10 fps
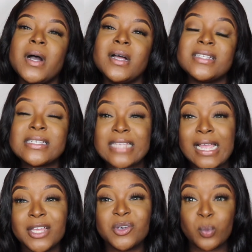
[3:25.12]
but the
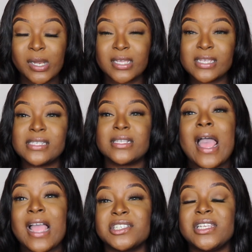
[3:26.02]
second winners
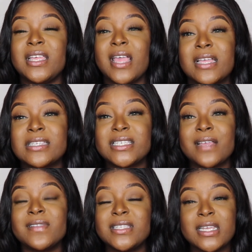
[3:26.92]
actually get
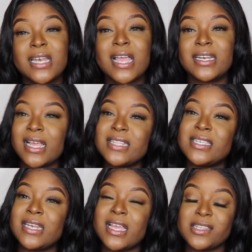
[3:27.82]

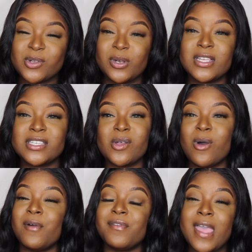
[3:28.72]
$79.99
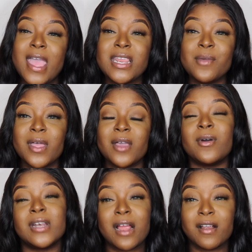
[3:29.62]
off any wig
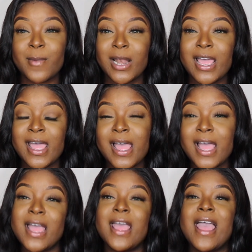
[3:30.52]
on Arabella
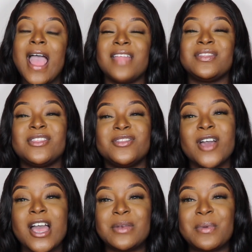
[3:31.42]
Hair, and the
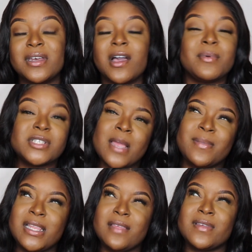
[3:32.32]
third winner, which I
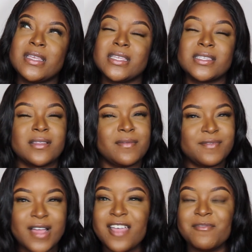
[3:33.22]
believe is
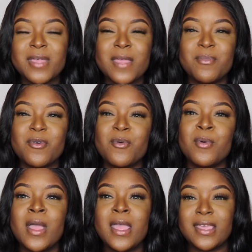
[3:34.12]
5
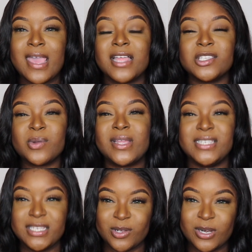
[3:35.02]
people, get
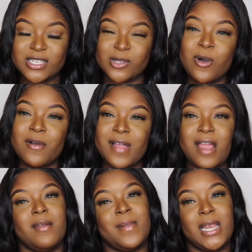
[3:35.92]
$20 off
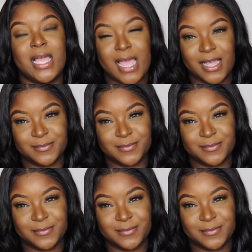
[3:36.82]
Arabella Hair.